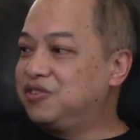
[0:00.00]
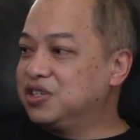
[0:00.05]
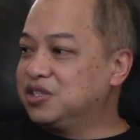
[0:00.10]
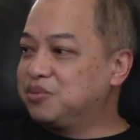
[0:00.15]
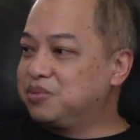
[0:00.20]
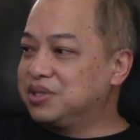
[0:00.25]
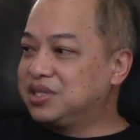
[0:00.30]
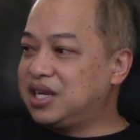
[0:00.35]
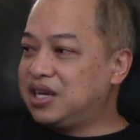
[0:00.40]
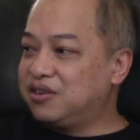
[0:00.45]

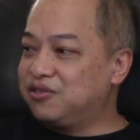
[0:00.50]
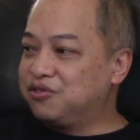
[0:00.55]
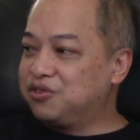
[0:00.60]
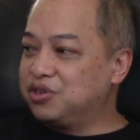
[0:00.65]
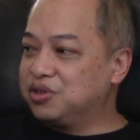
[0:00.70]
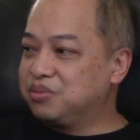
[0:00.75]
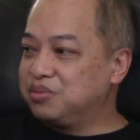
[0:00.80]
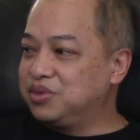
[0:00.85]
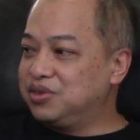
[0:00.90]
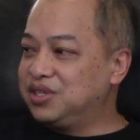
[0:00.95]
Battalion,
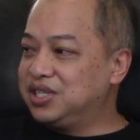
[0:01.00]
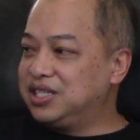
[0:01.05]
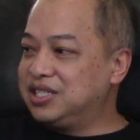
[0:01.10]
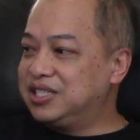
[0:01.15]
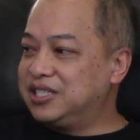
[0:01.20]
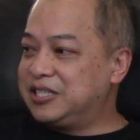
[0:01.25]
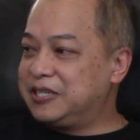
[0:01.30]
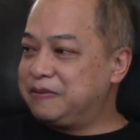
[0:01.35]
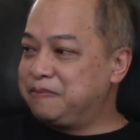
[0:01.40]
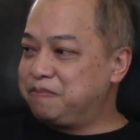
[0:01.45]
4th
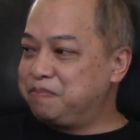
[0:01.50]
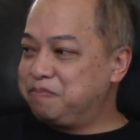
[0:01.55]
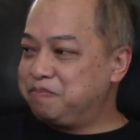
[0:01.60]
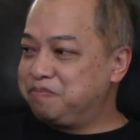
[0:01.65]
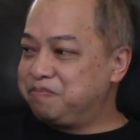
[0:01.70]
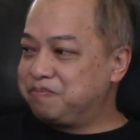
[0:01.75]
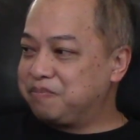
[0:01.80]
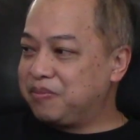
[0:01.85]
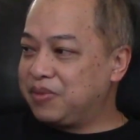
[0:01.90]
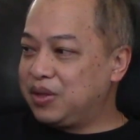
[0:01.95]
Marines,
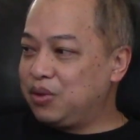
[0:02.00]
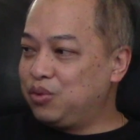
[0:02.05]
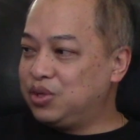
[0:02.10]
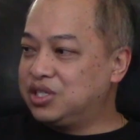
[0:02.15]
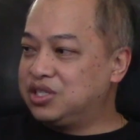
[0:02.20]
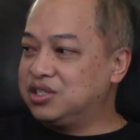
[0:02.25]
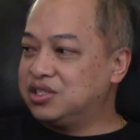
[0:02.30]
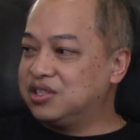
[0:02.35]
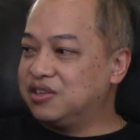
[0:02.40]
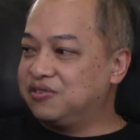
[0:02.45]
which
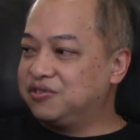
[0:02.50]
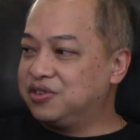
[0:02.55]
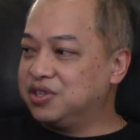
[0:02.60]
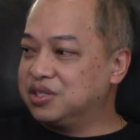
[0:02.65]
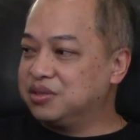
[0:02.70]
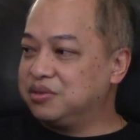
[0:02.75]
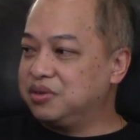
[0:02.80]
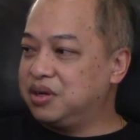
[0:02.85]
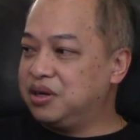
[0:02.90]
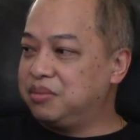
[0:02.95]
is the
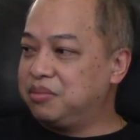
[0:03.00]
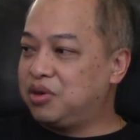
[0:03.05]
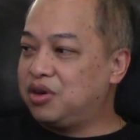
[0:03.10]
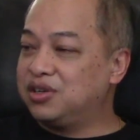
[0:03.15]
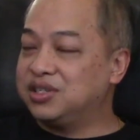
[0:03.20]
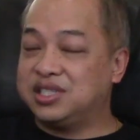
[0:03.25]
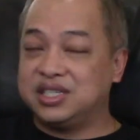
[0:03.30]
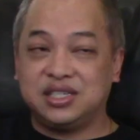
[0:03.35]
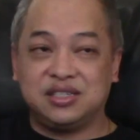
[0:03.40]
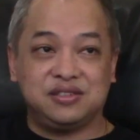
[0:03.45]
1st
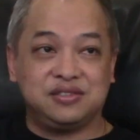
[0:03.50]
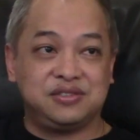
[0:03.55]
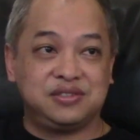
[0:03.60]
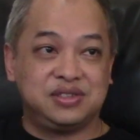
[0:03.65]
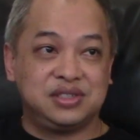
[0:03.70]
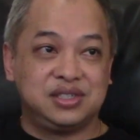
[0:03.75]
Mardiv.